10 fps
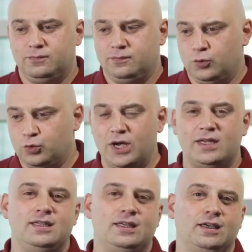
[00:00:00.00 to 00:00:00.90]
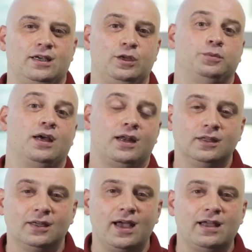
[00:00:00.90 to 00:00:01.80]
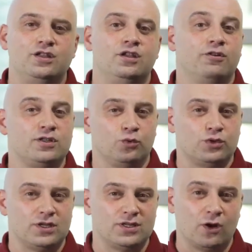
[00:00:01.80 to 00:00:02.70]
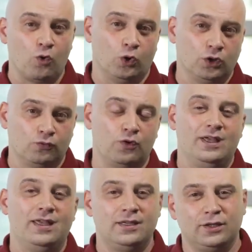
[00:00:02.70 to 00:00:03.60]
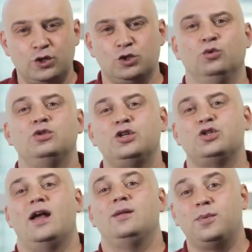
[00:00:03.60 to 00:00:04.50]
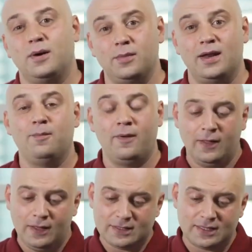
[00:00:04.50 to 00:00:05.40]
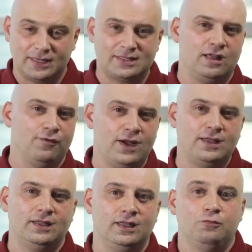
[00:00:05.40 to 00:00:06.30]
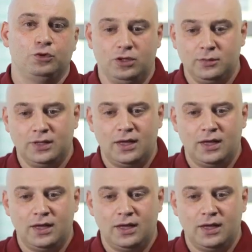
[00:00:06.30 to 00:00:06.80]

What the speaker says: these problems. We need a new approach. What do we have to offer? Why do people need our